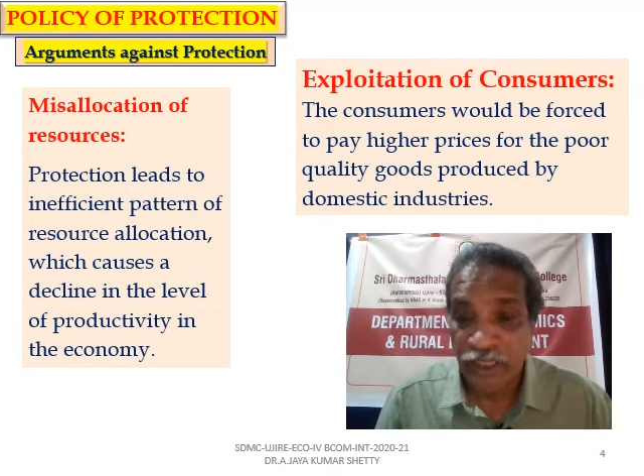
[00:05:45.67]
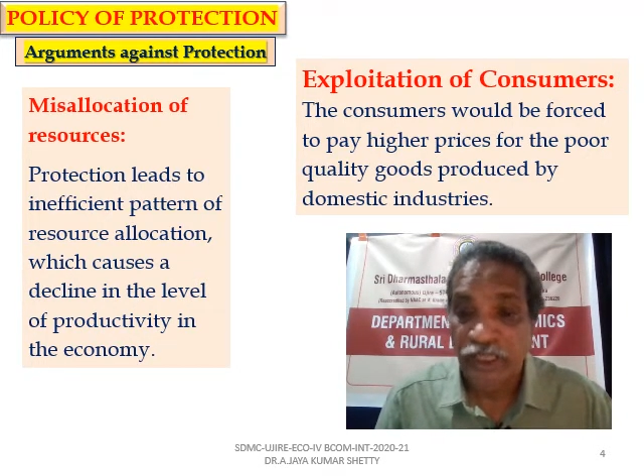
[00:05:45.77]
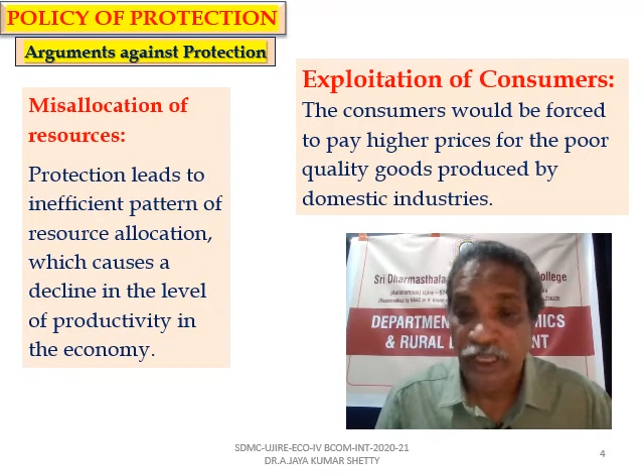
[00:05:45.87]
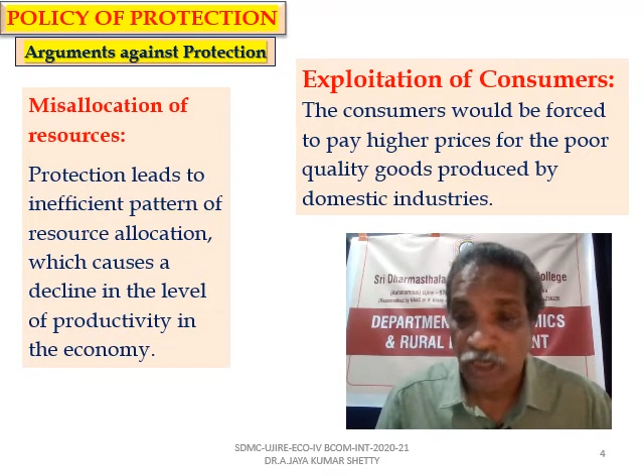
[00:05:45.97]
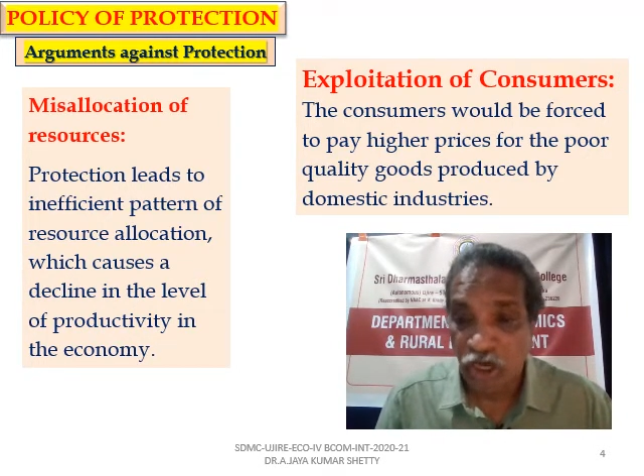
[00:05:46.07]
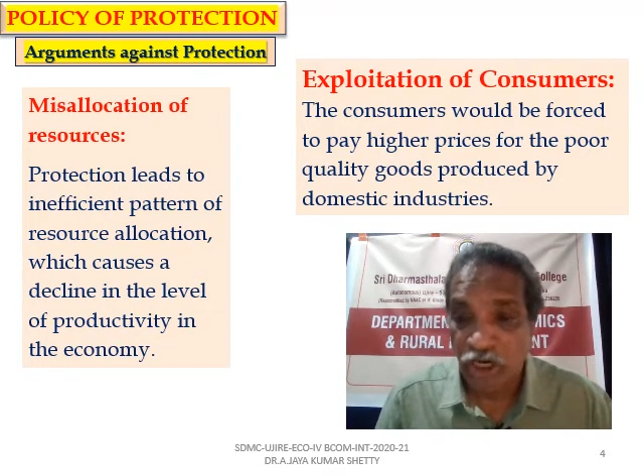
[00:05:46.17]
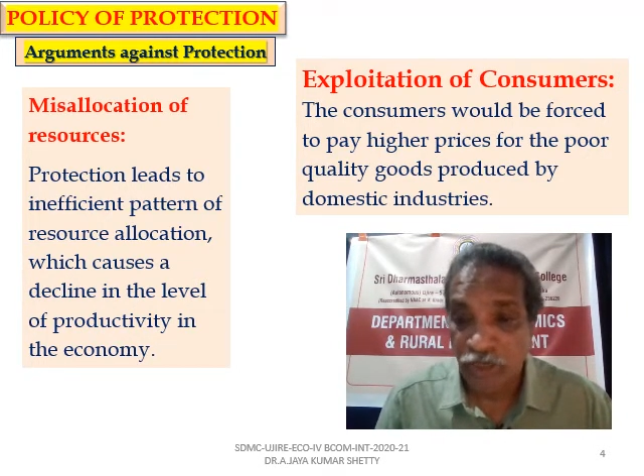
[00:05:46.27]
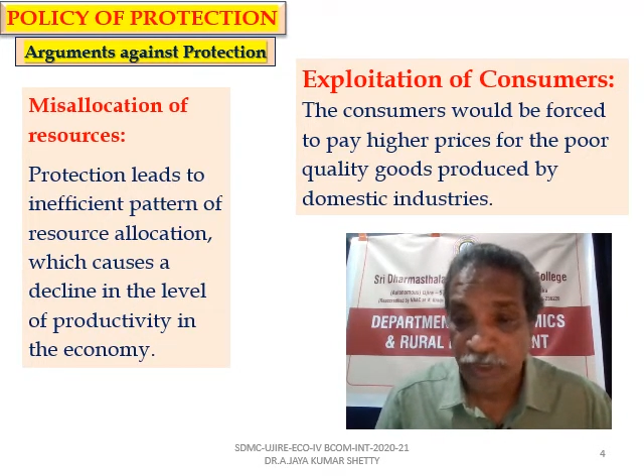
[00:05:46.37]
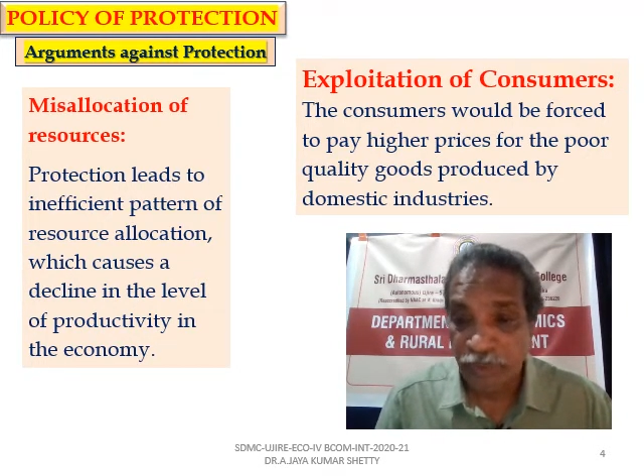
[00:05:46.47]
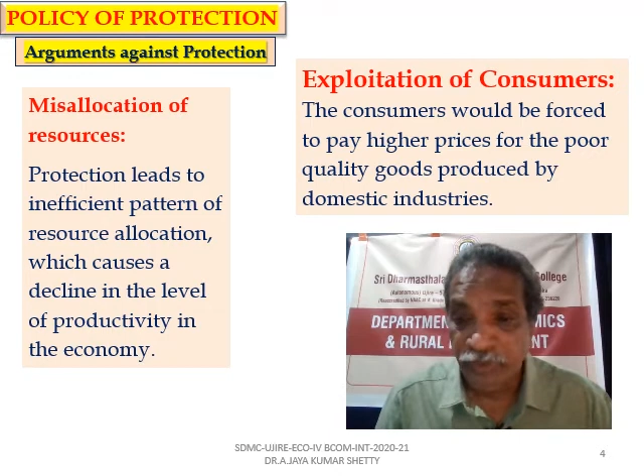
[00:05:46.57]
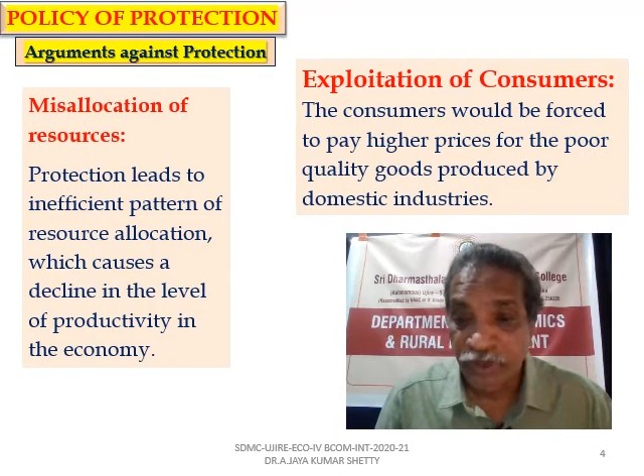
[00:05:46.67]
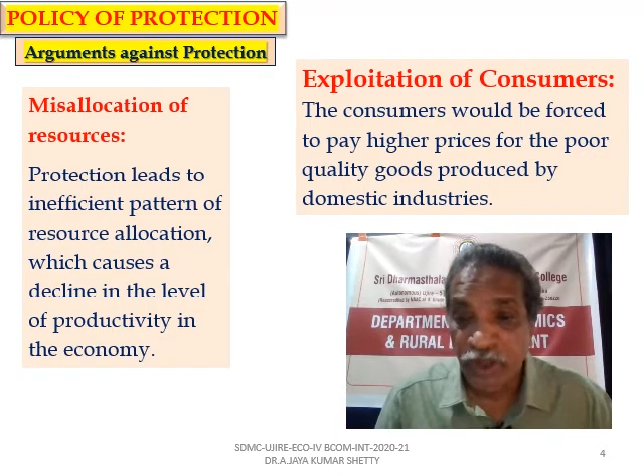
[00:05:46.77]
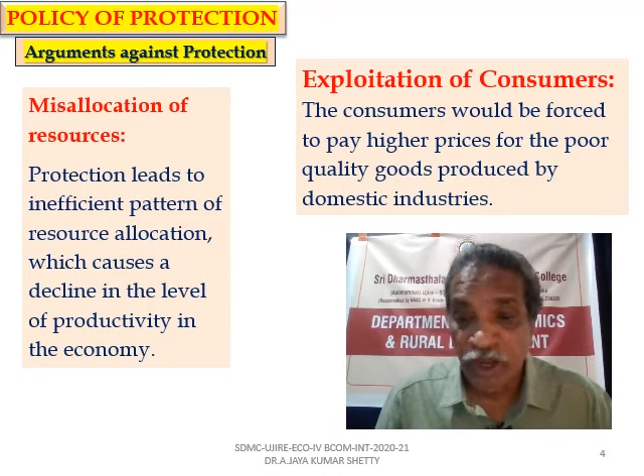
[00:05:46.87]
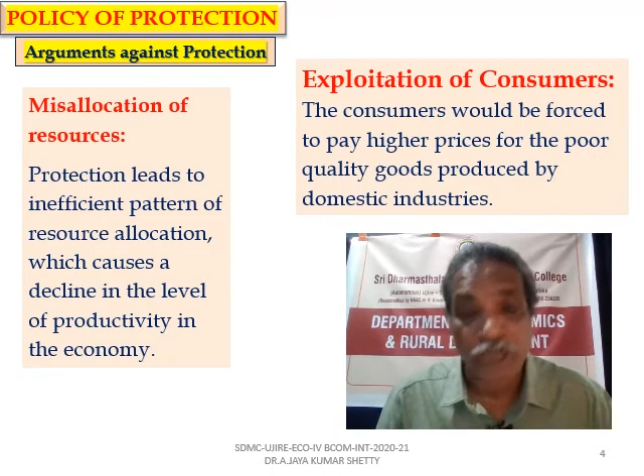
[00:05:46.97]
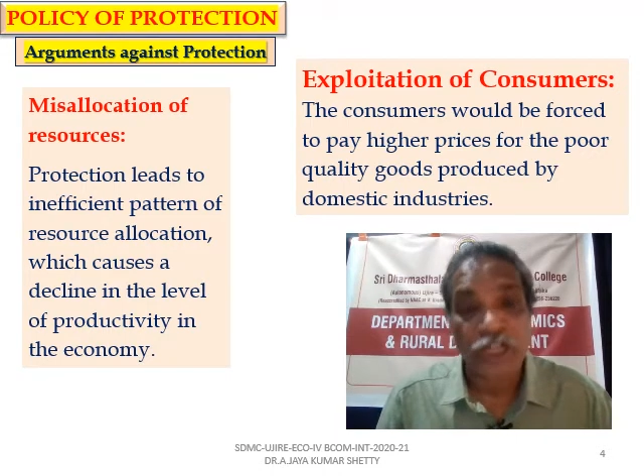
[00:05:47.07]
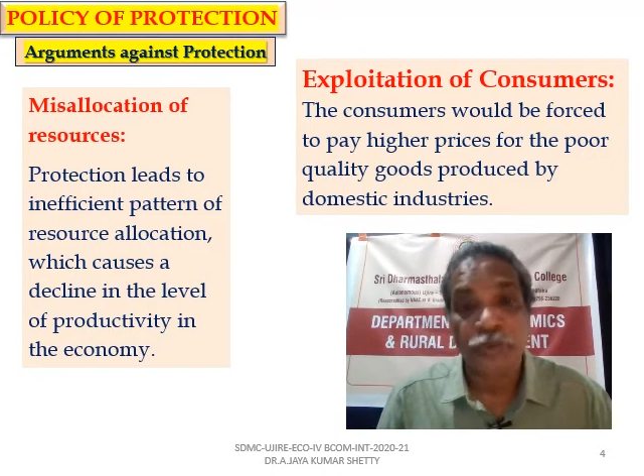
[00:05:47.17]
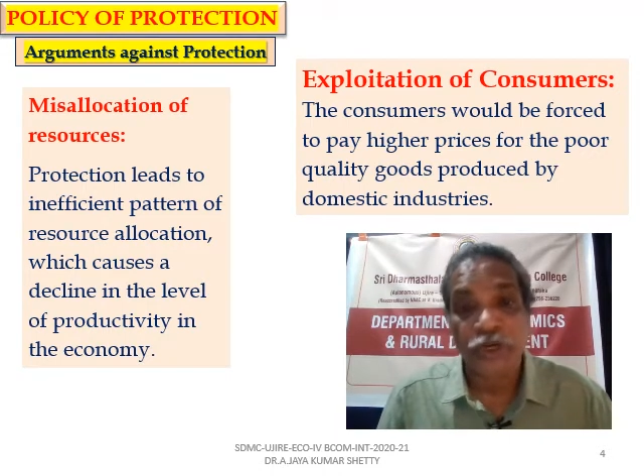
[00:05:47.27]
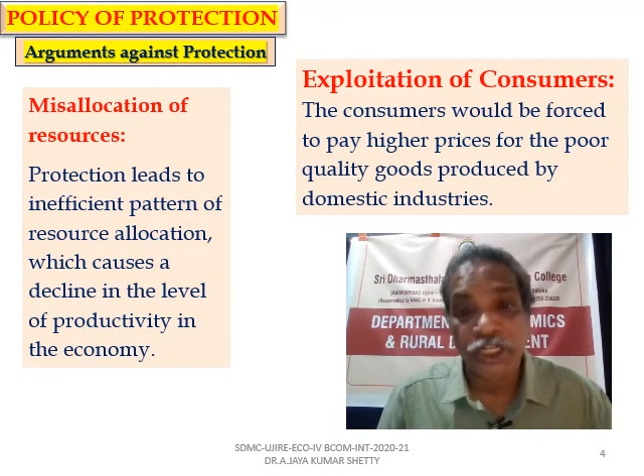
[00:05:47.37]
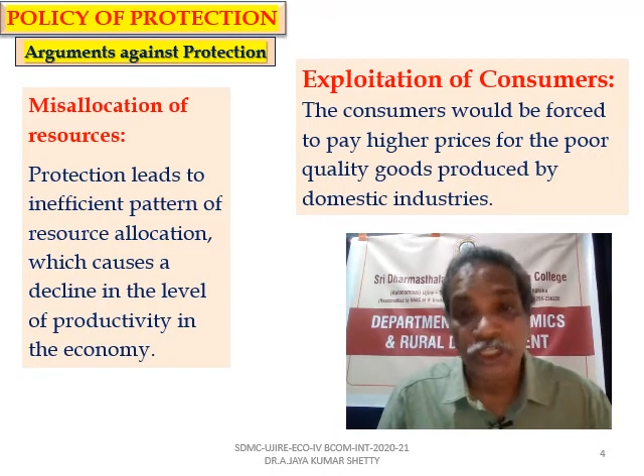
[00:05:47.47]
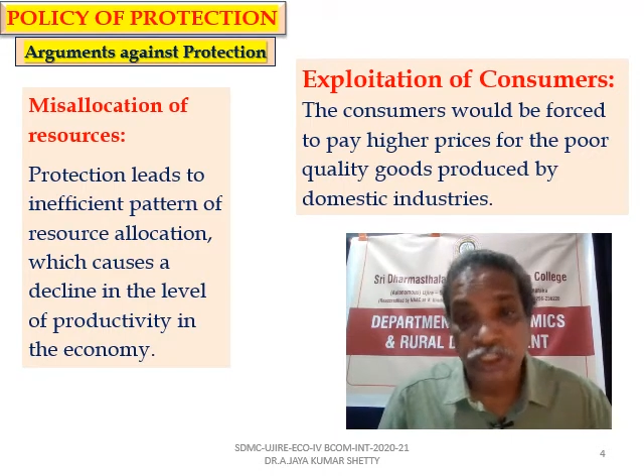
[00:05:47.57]
in the economy. Under
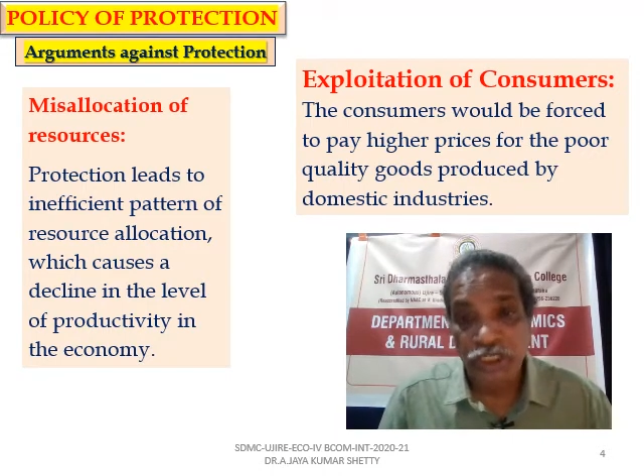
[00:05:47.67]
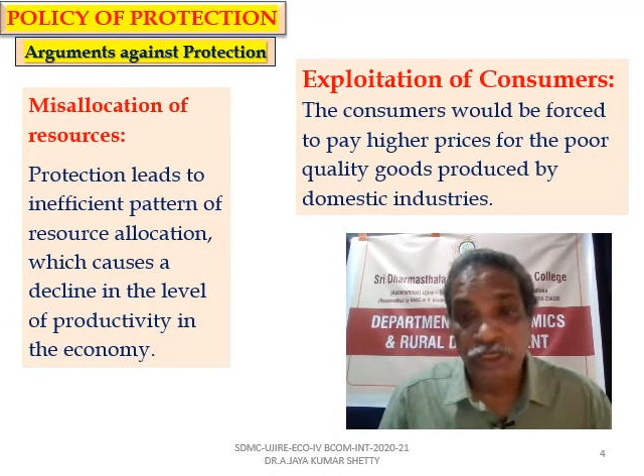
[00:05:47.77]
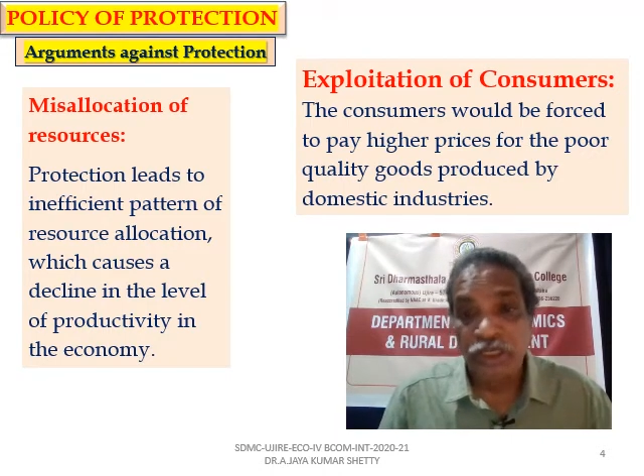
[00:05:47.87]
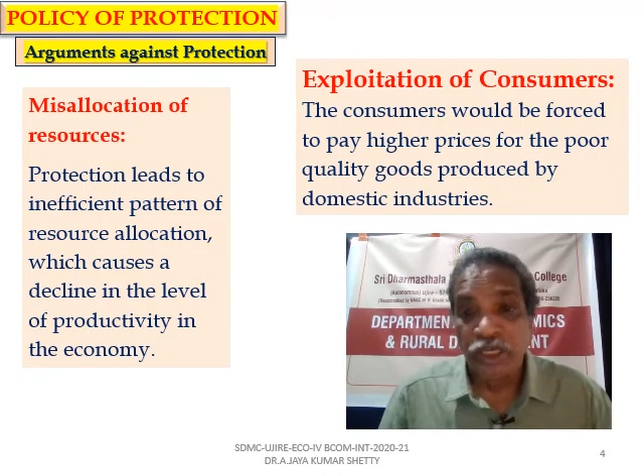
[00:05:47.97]
protection,